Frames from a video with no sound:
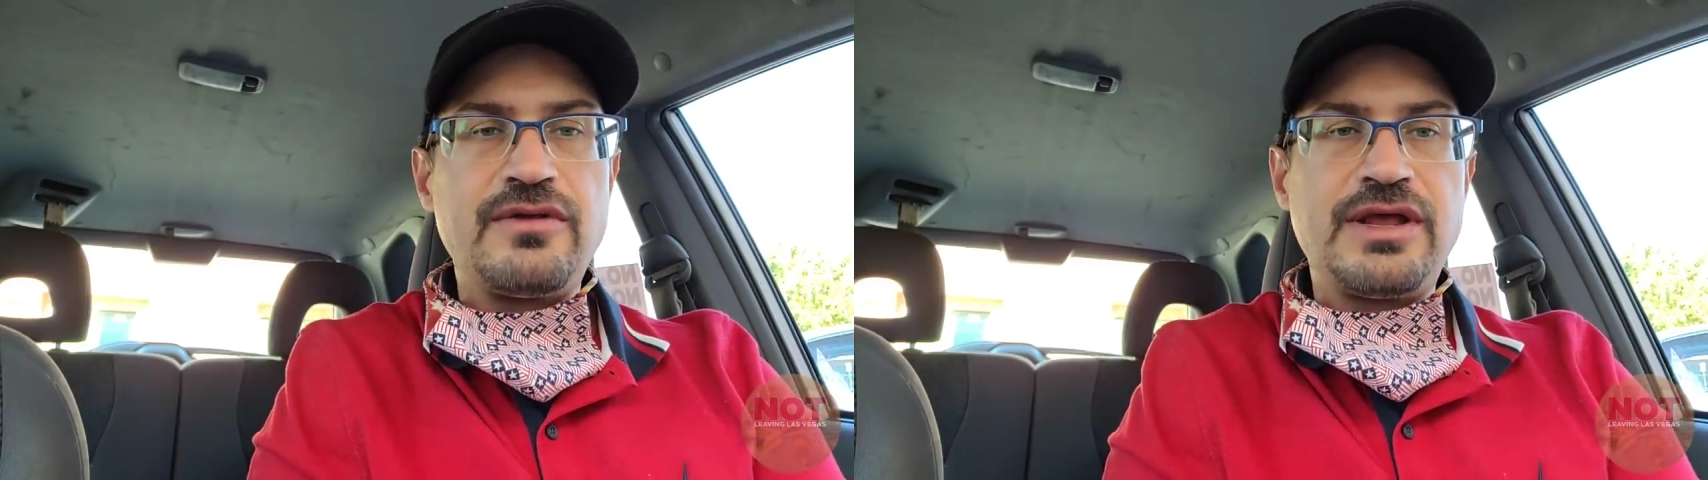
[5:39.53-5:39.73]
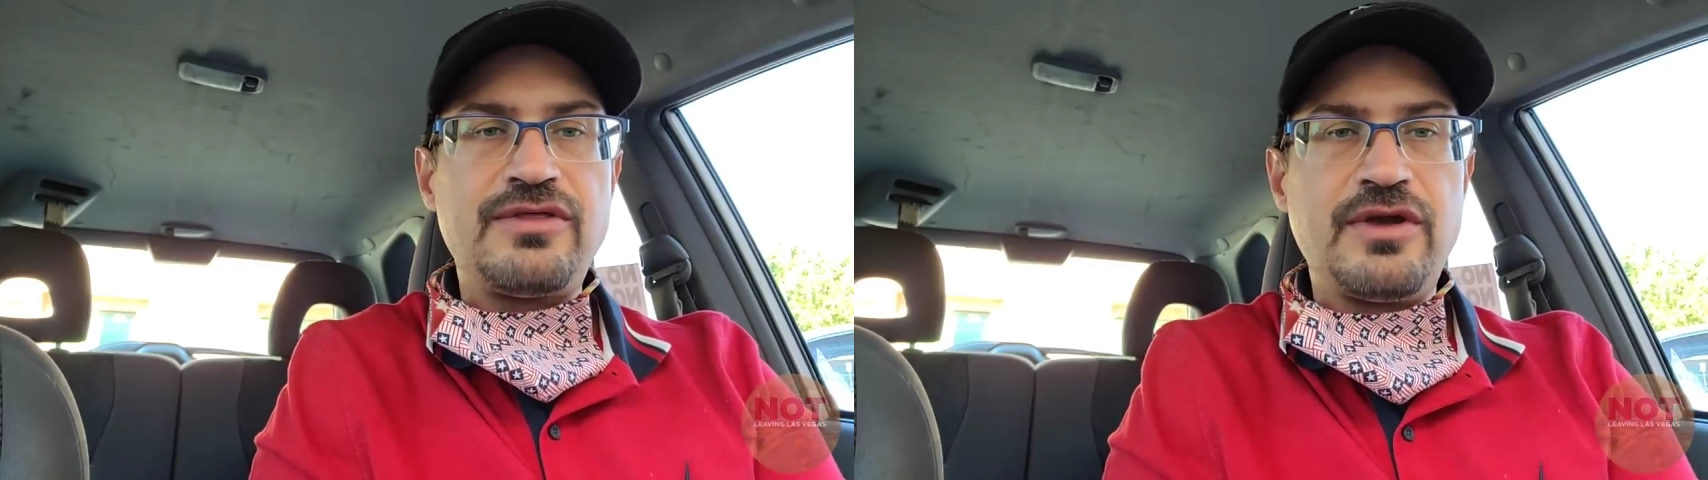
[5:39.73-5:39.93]

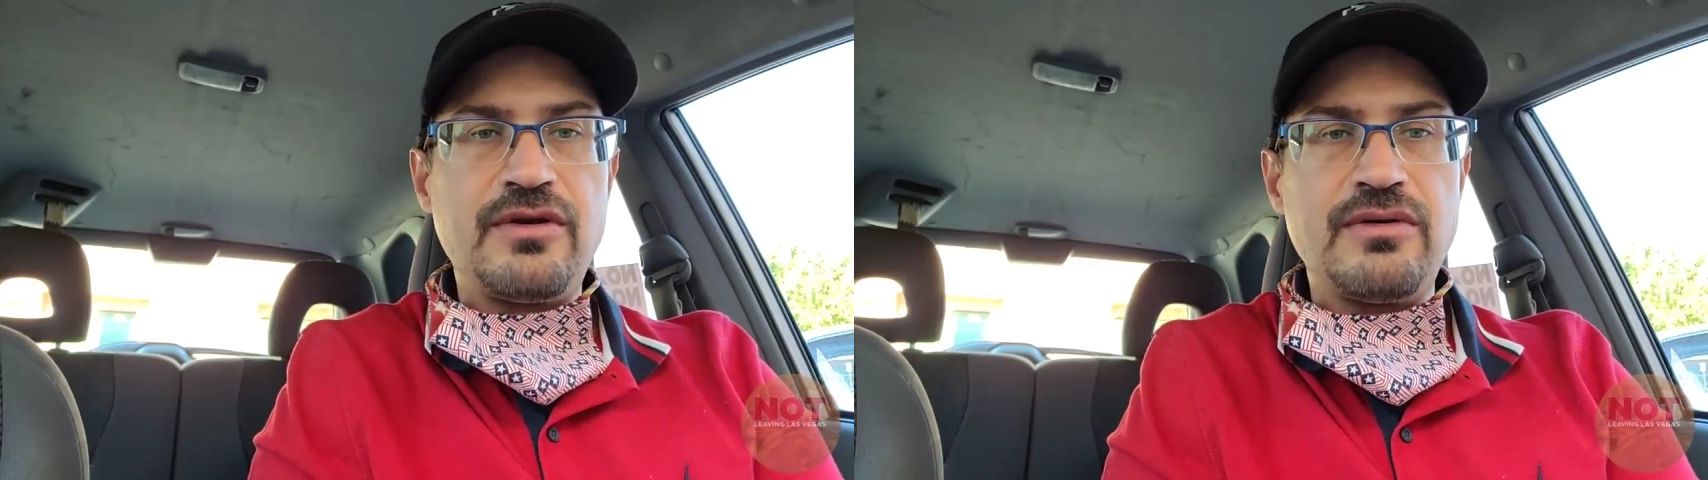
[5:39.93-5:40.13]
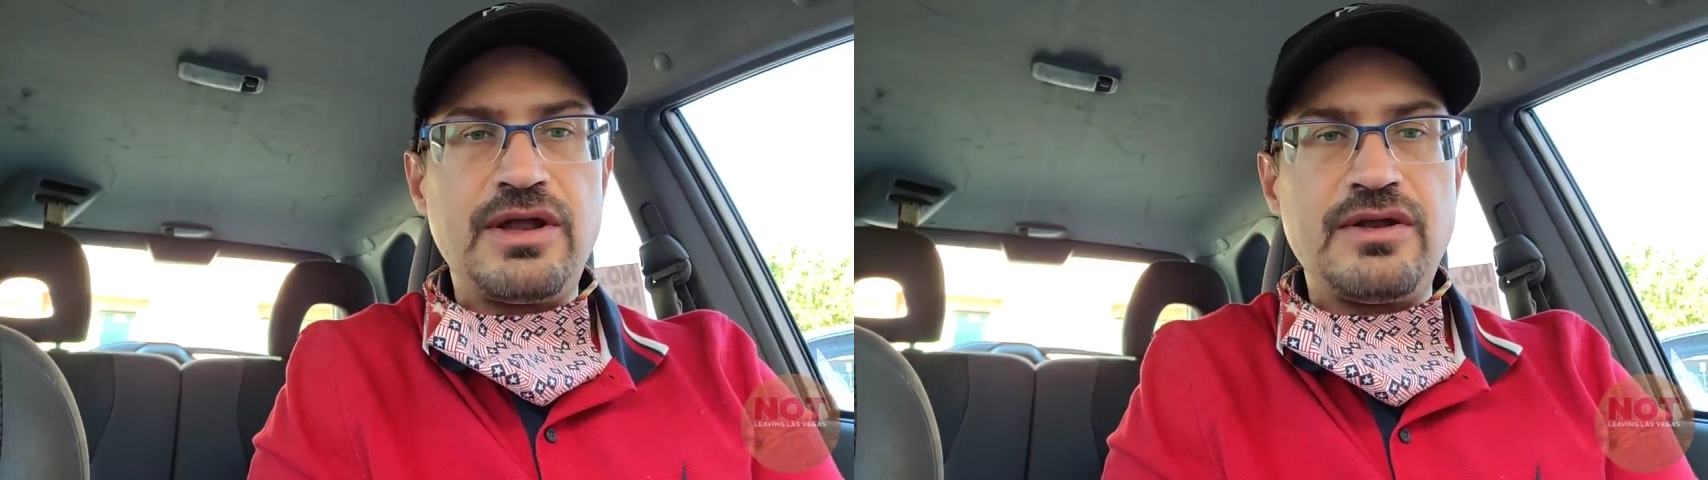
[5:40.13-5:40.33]
Like,
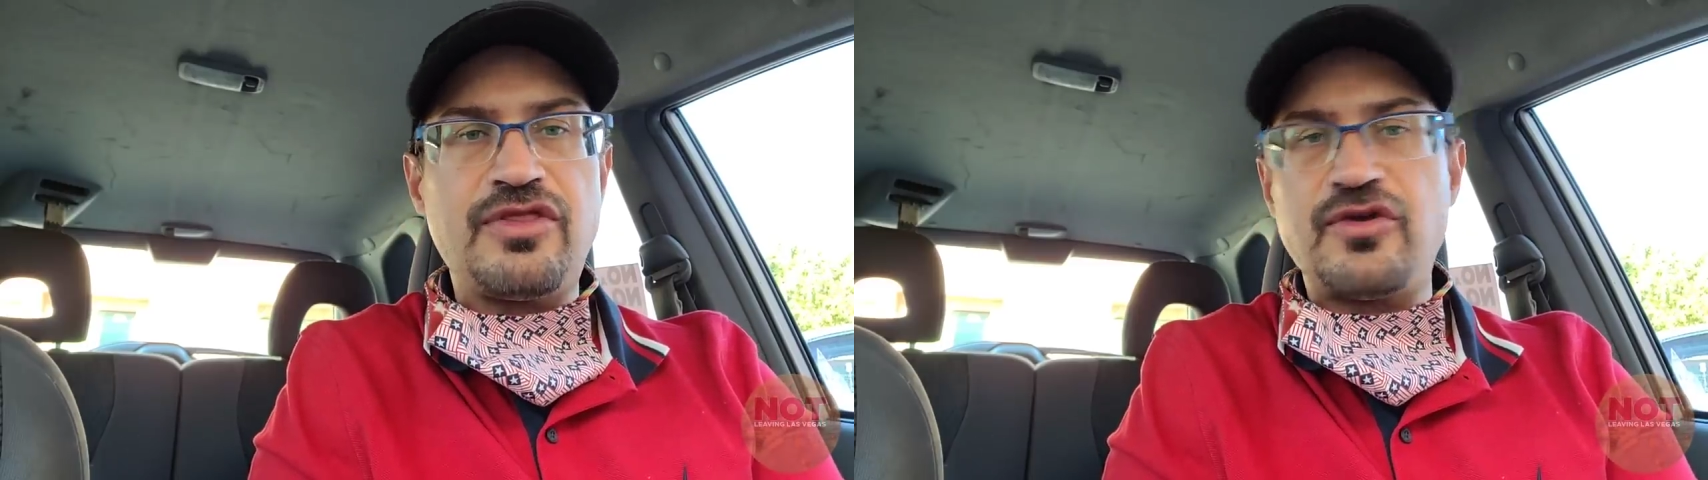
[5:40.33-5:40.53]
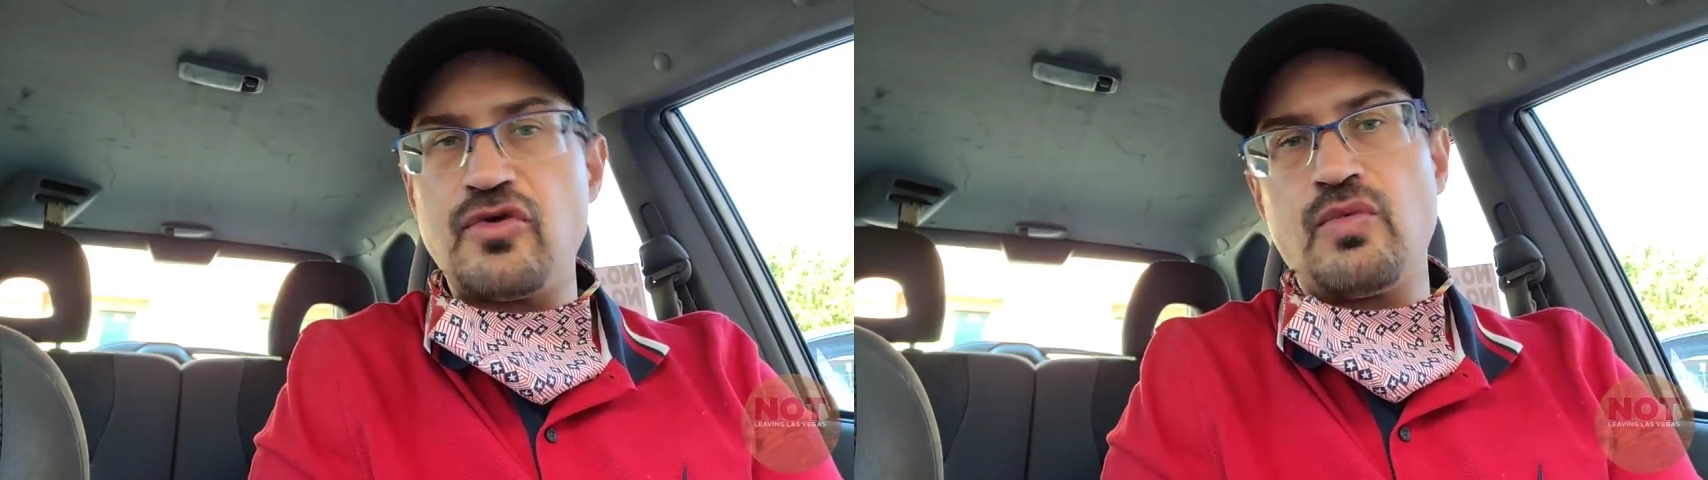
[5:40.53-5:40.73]
they're in a
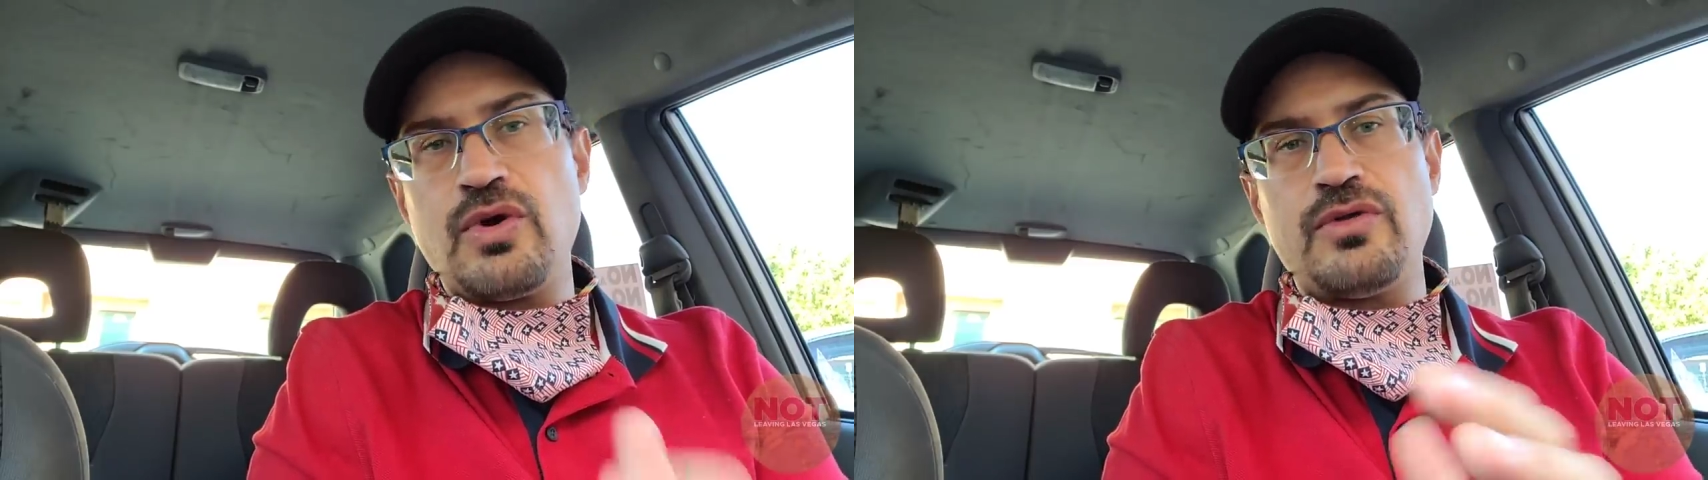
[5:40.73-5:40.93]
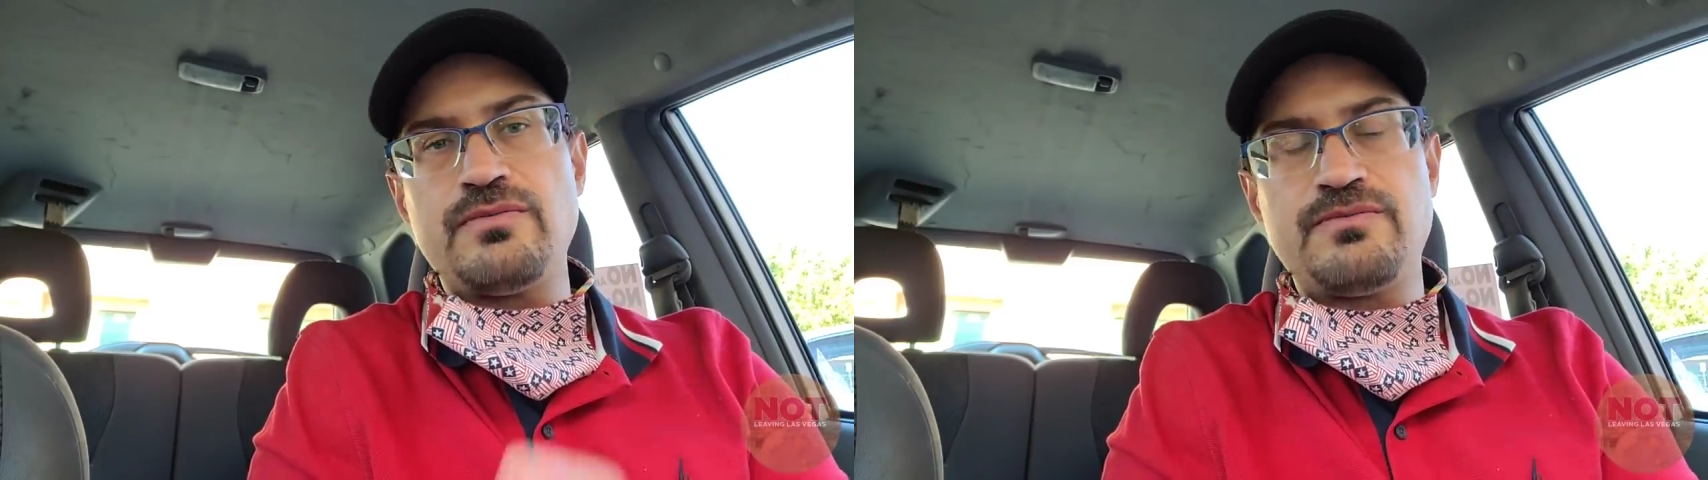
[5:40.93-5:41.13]
third
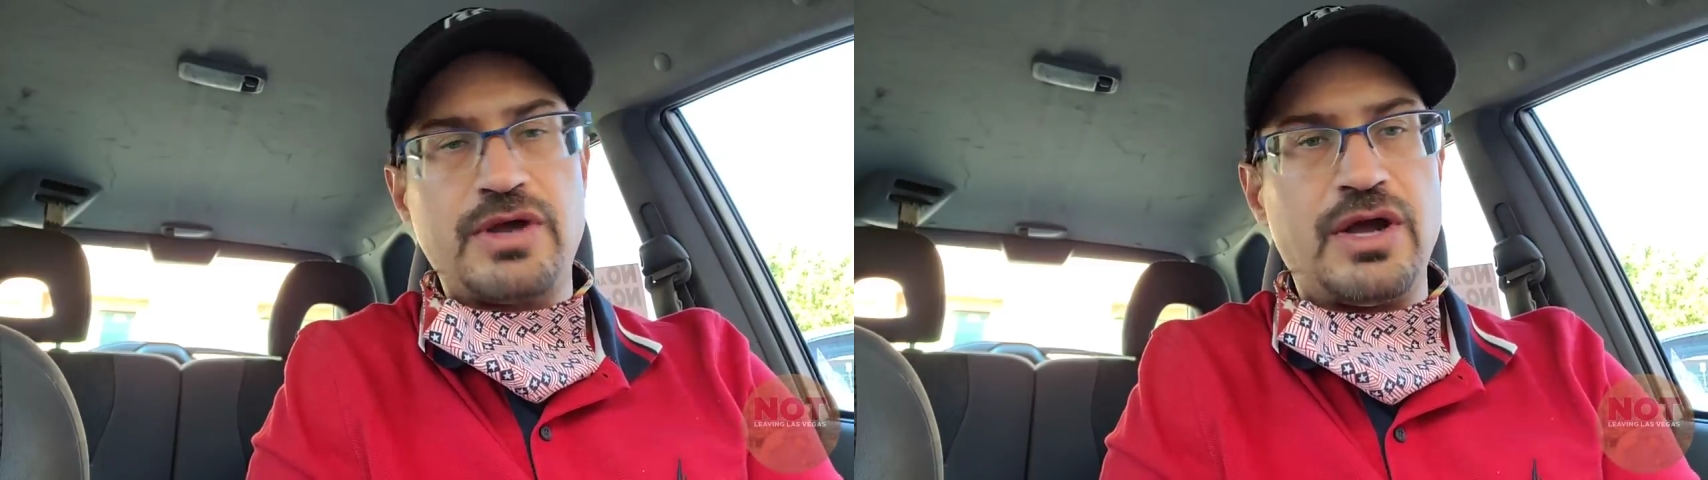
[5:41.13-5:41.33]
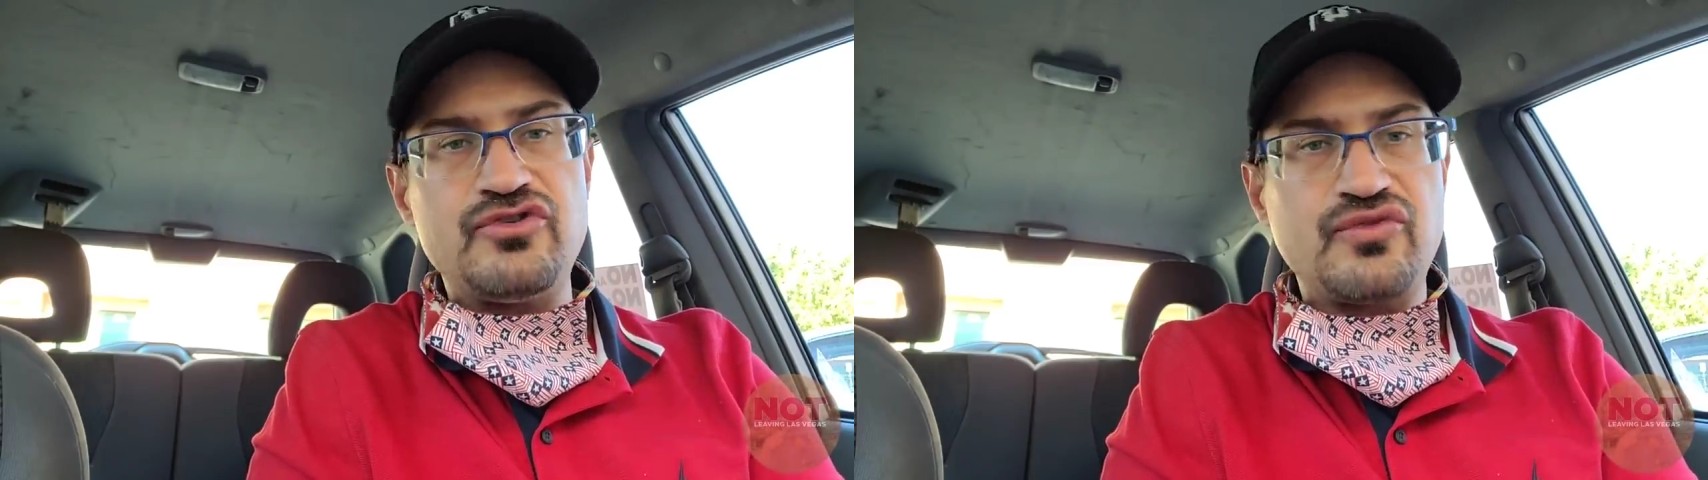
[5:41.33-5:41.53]
world
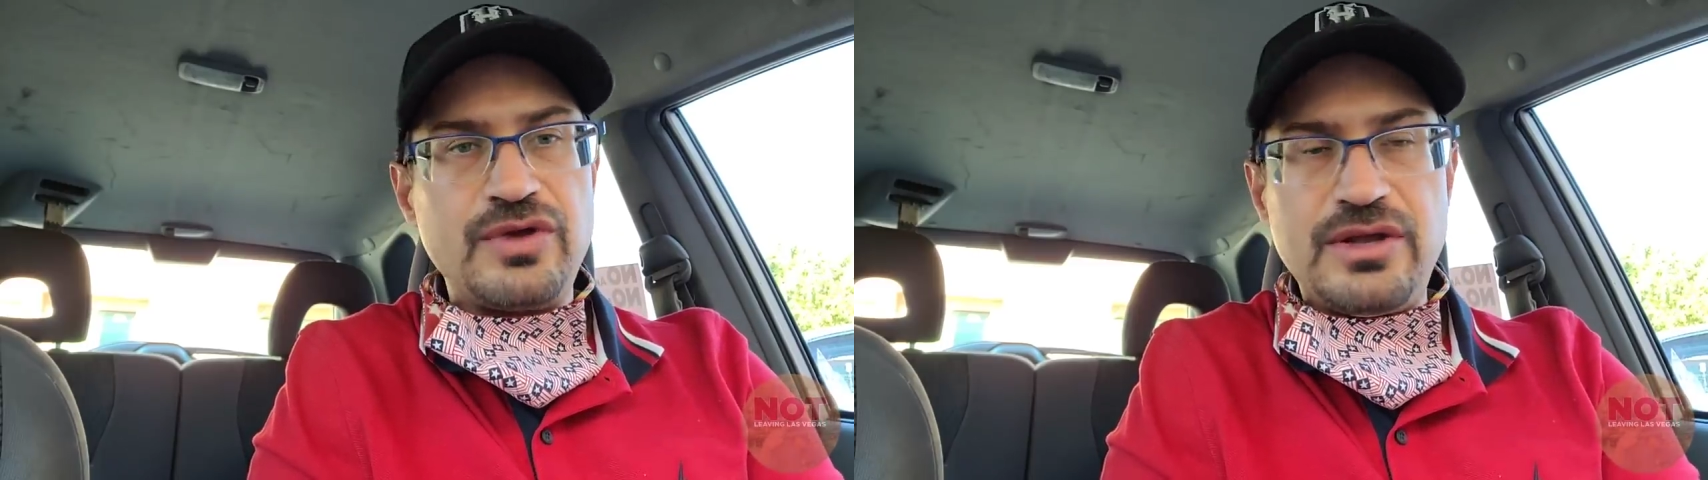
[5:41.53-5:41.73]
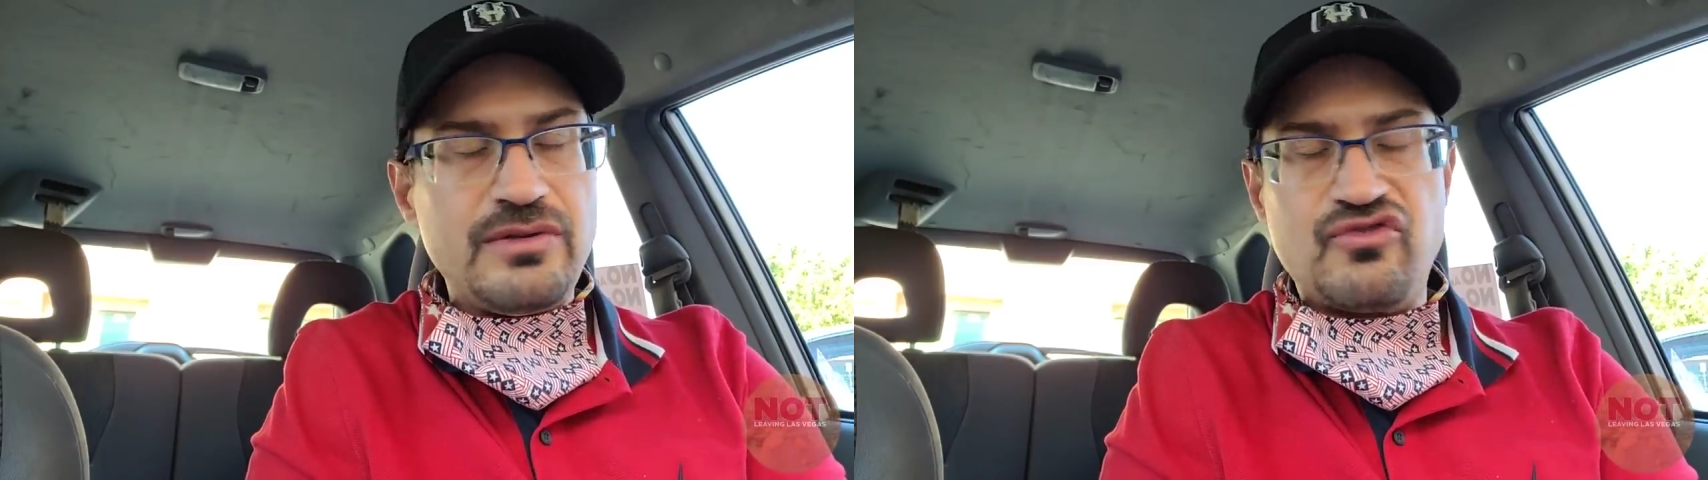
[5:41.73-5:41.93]
country